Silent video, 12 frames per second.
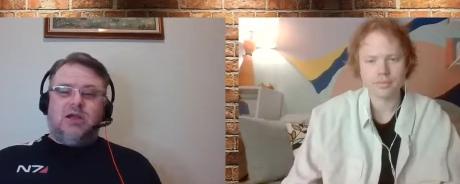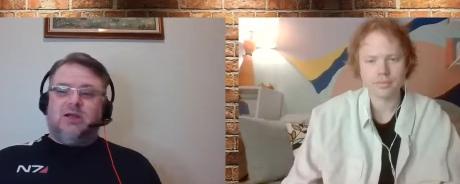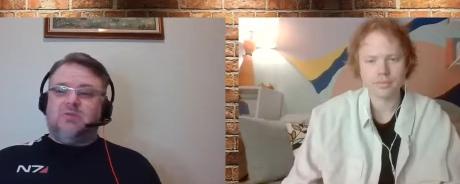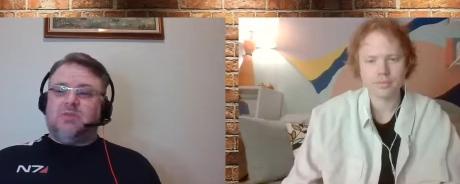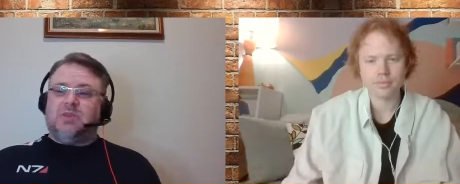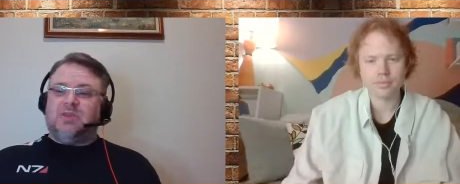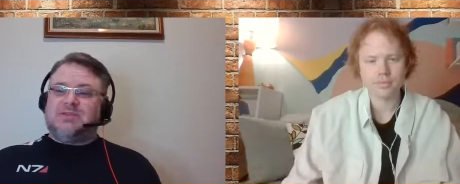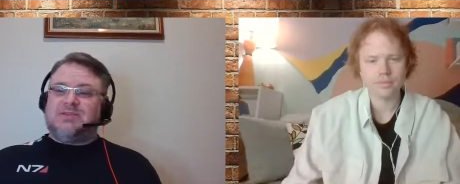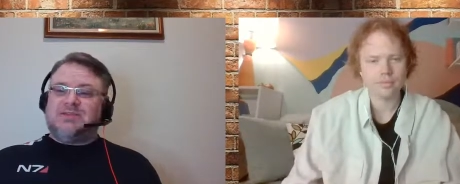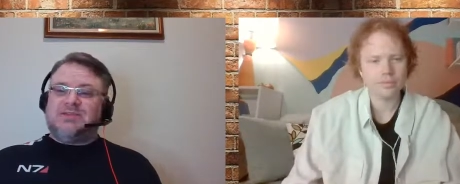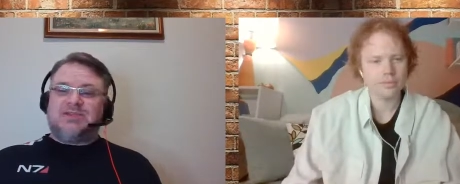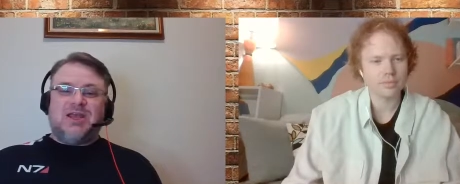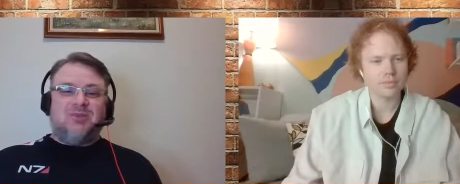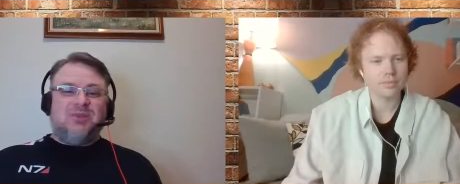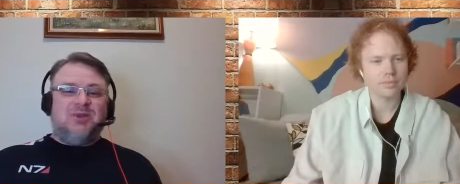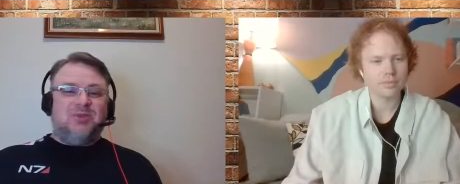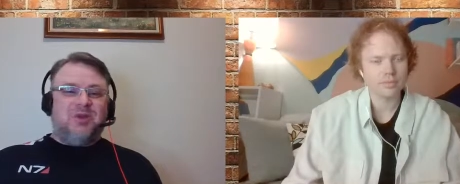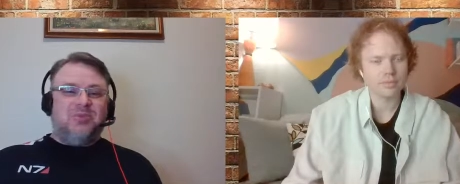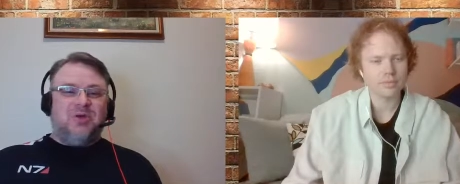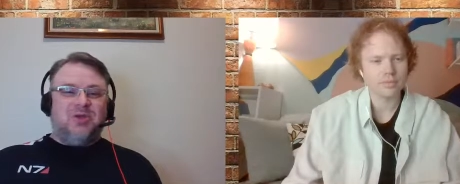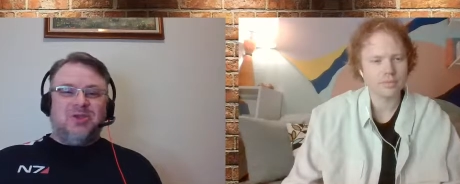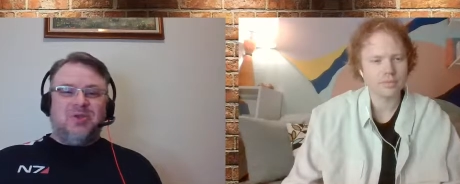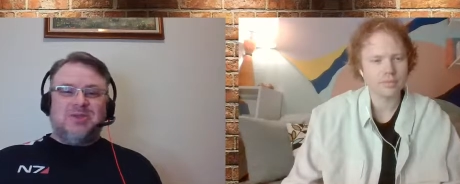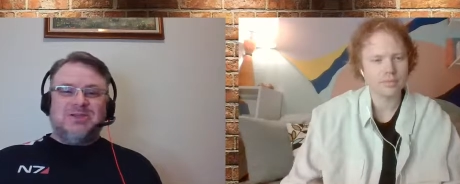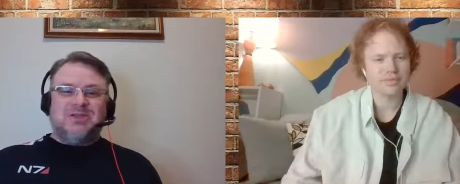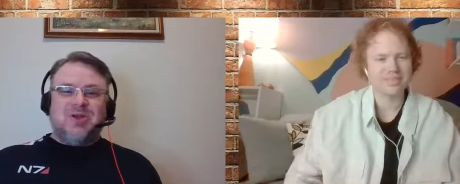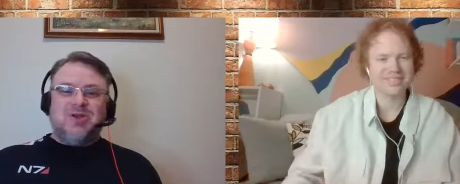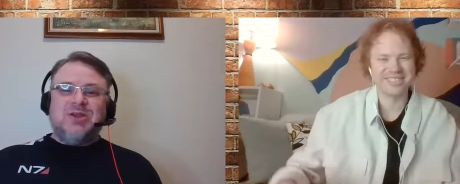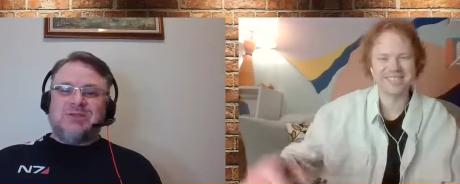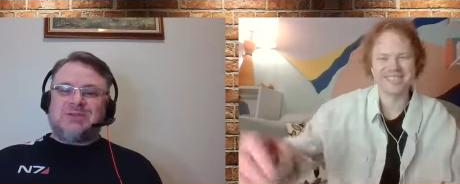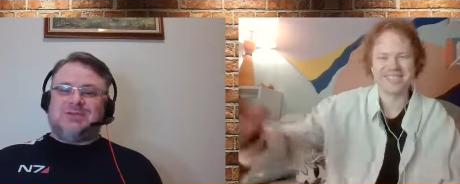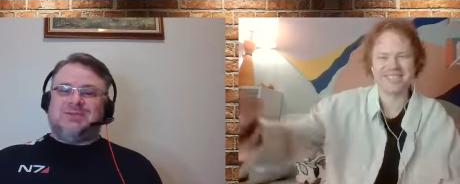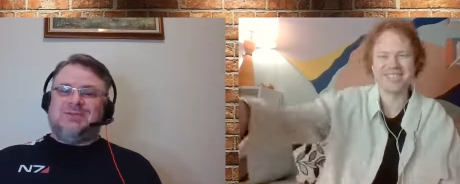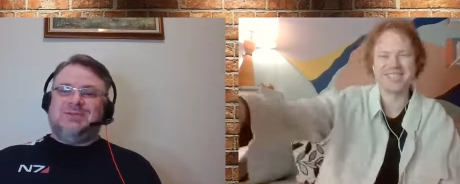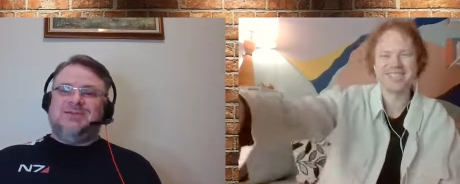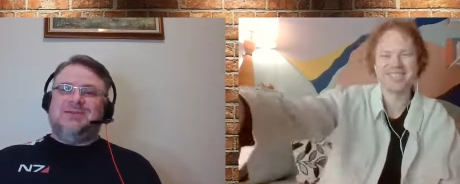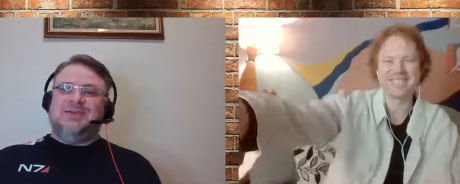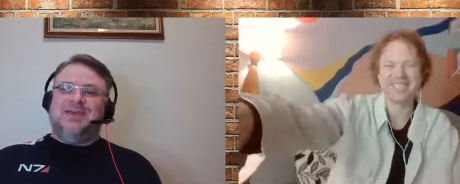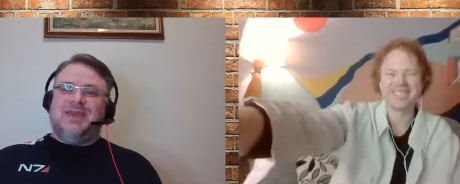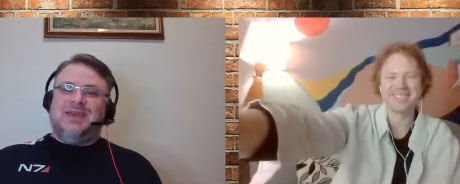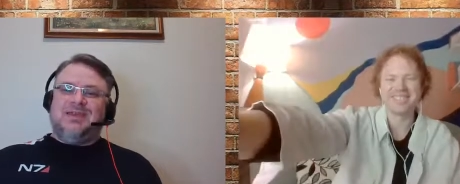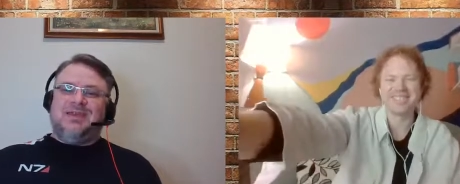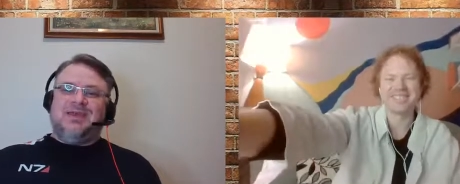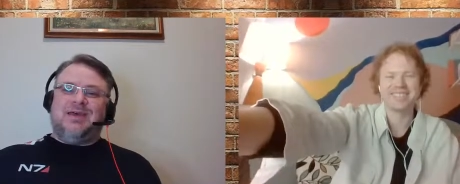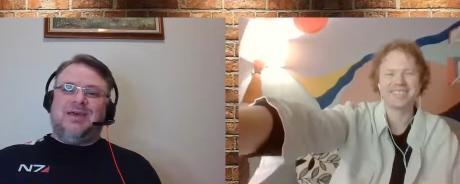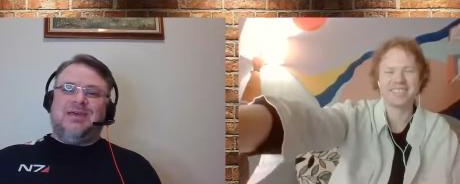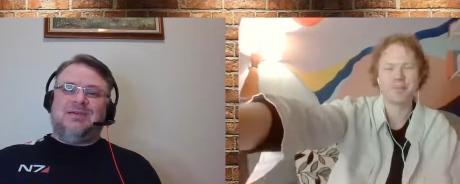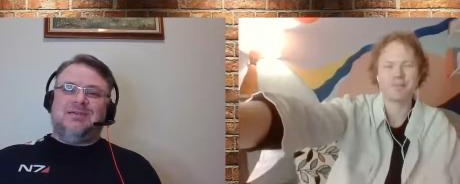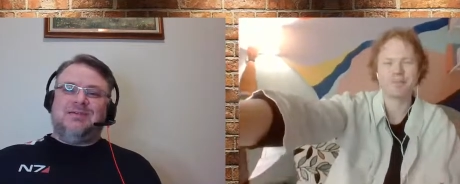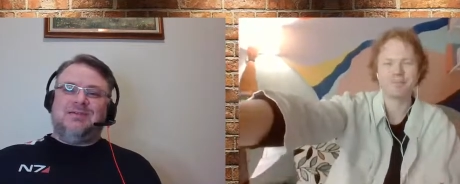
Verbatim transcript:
Speaker 1: Um, let's let's chat a little bit about you as an artist, and uh,